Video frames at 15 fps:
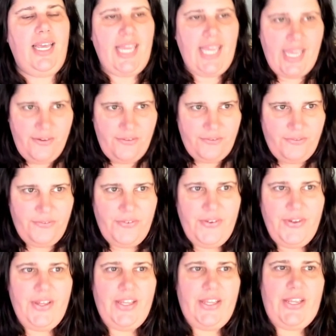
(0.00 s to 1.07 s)
if
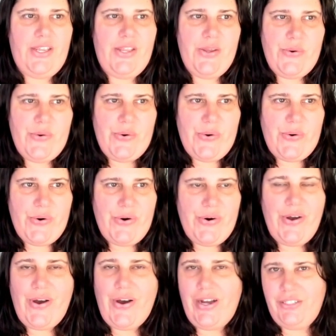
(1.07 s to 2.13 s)
your
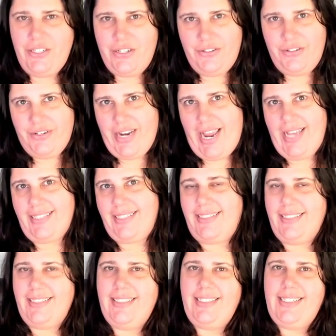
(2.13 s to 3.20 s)
hydrochloric
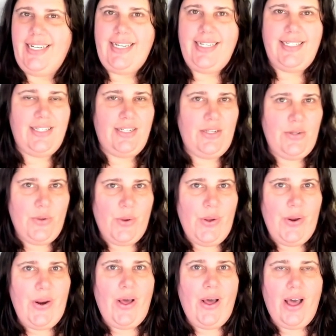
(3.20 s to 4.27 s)
acid is not